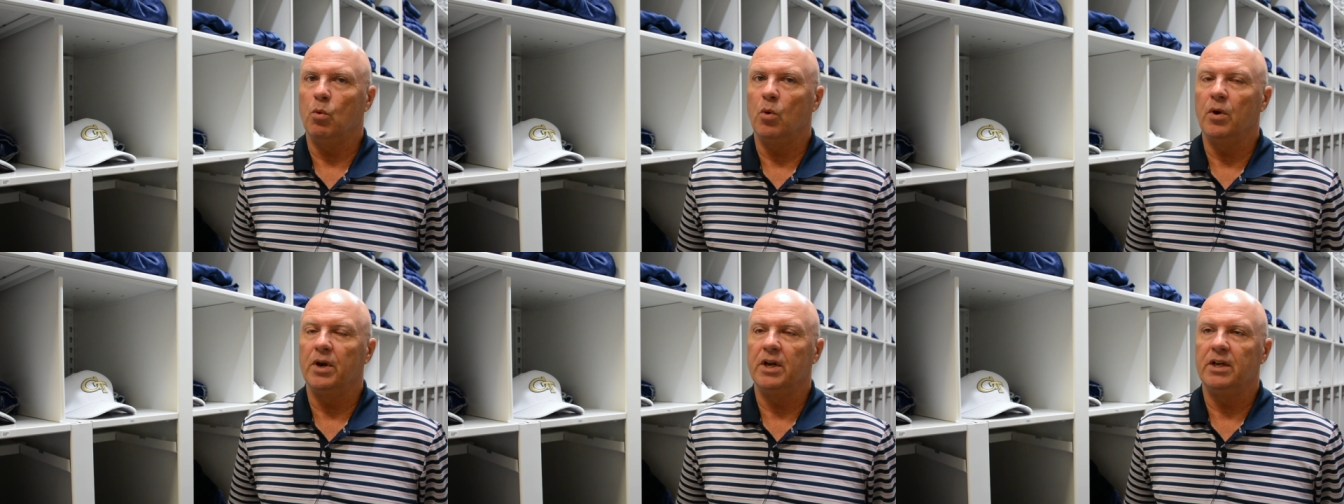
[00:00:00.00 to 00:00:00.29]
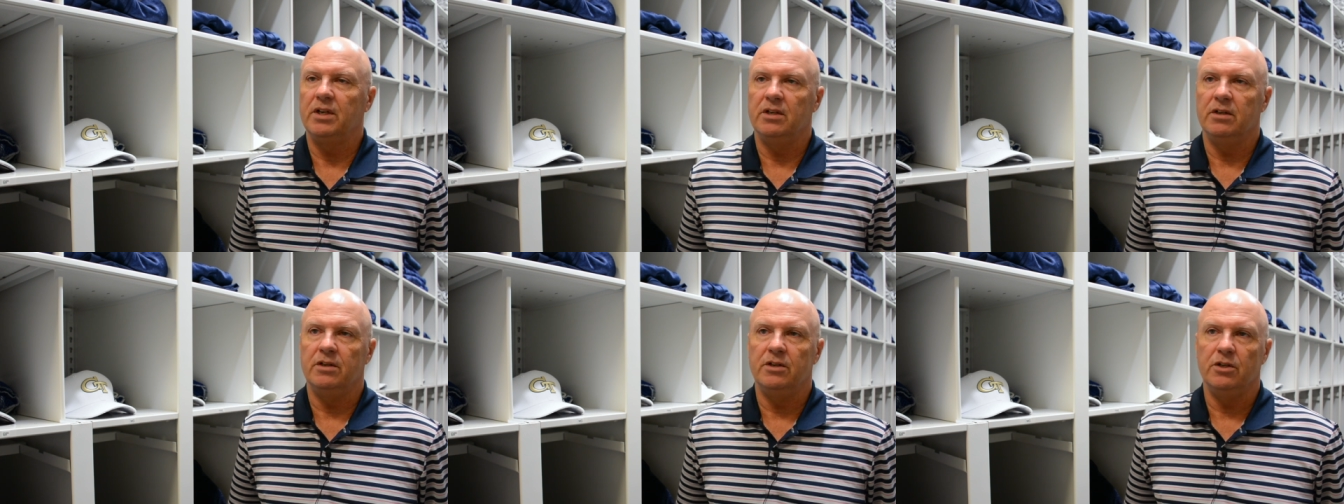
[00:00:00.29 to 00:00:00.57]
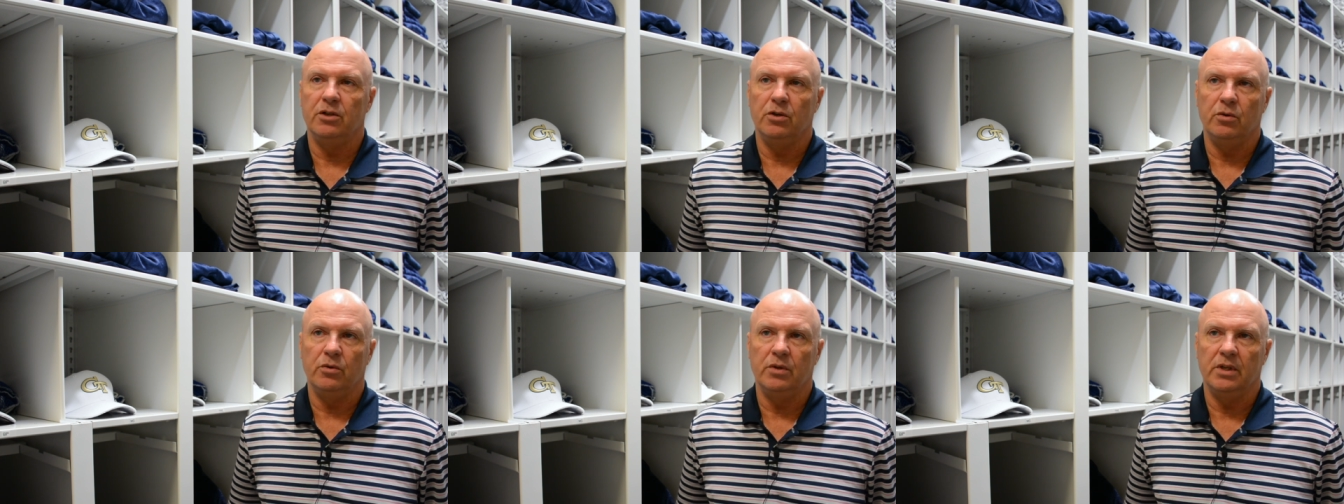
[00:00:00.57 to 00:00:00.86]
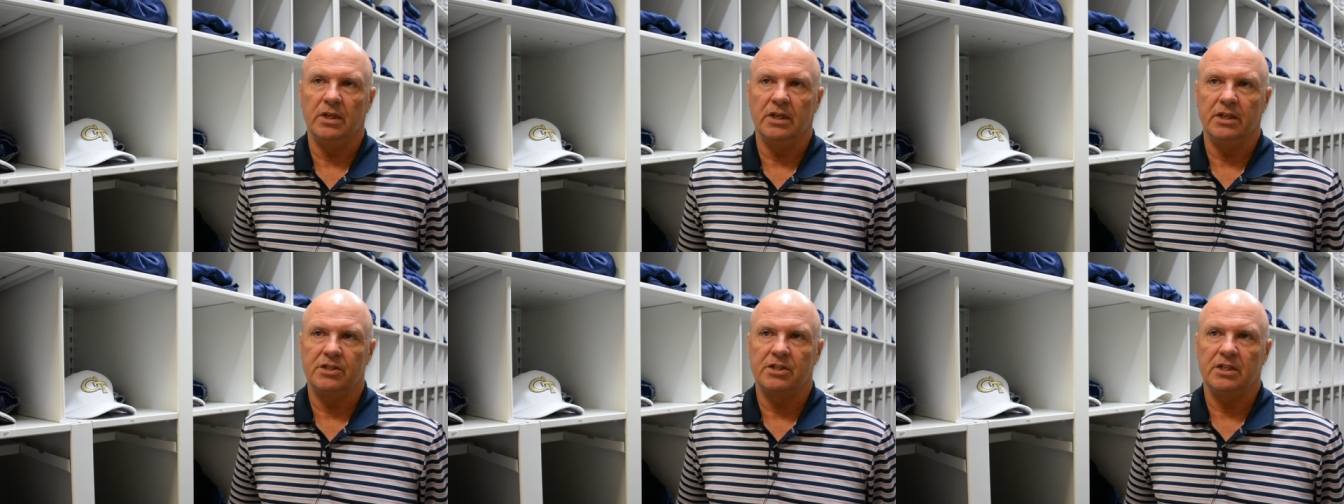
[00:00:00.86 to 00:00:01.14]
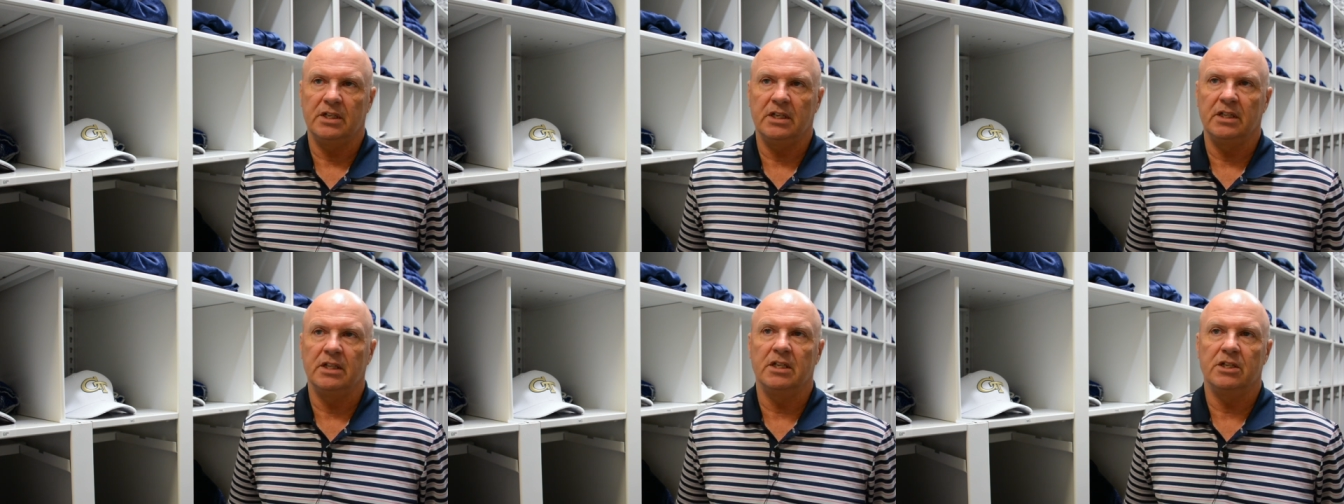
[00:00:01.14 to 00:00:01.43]
we wanted to do
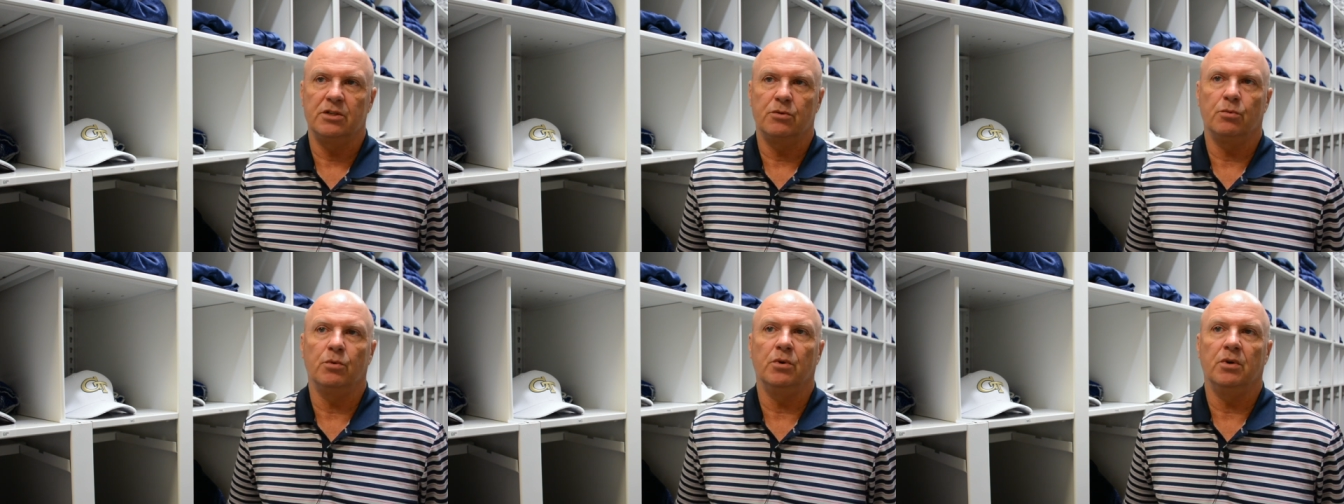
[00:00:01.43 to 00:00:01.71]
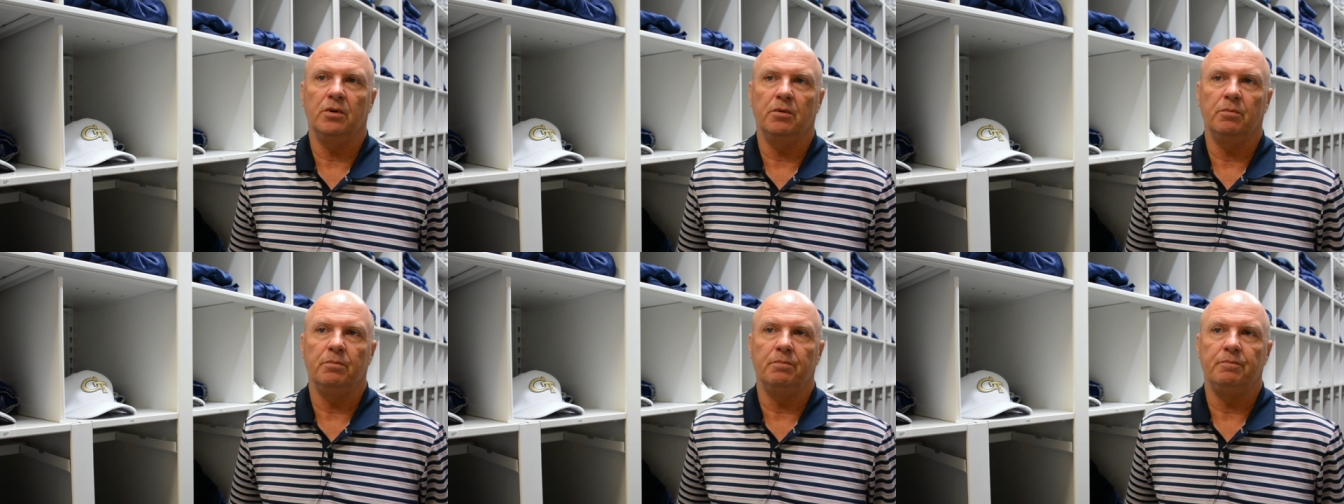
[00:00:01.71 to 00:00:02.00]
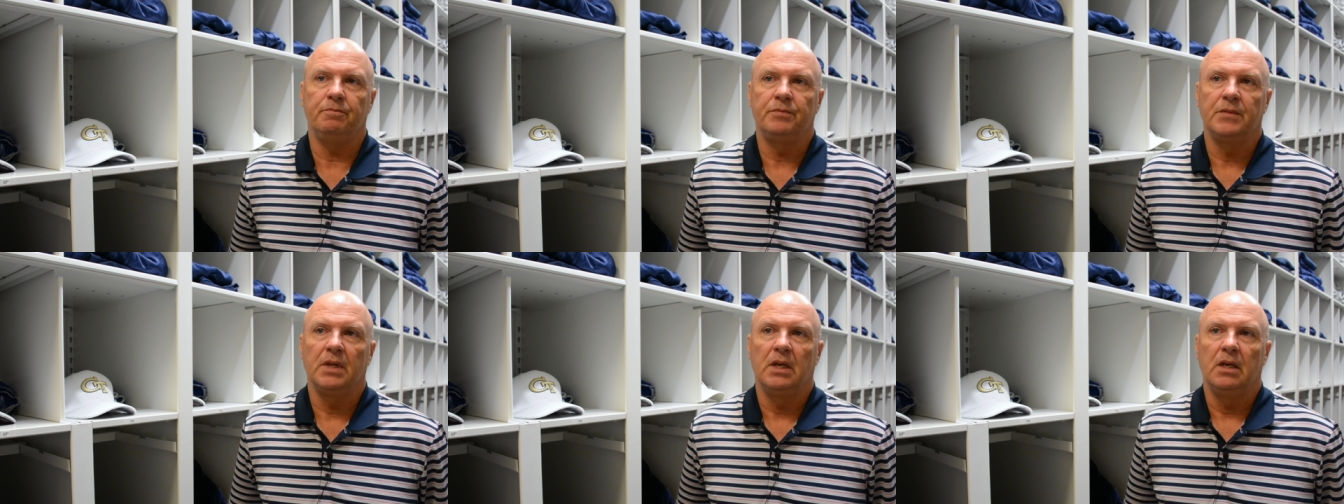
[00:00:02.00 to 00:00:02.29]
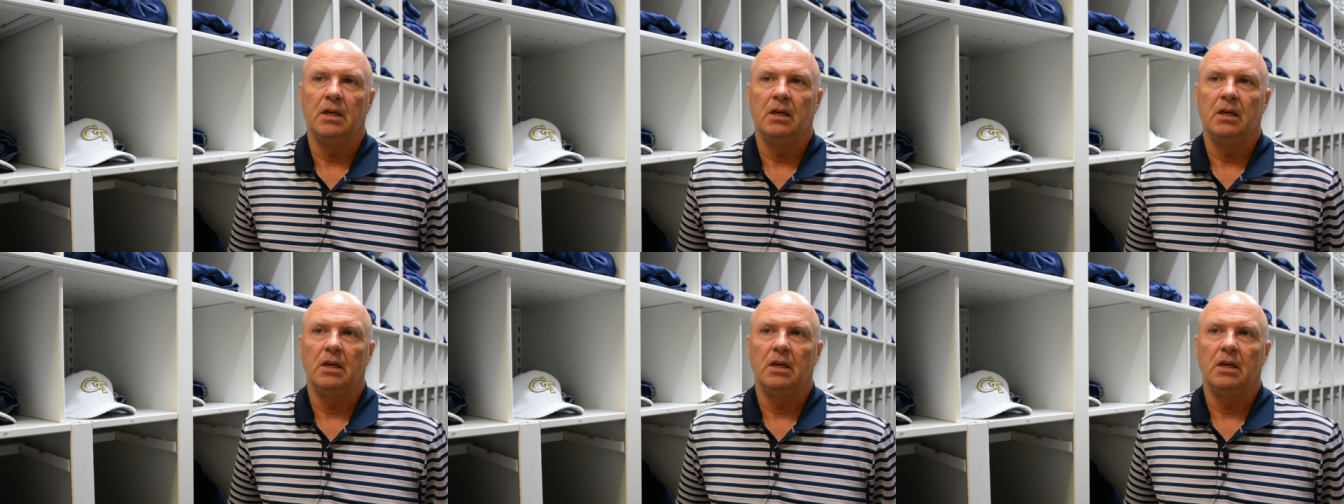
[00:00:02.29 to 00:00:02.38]
this in this room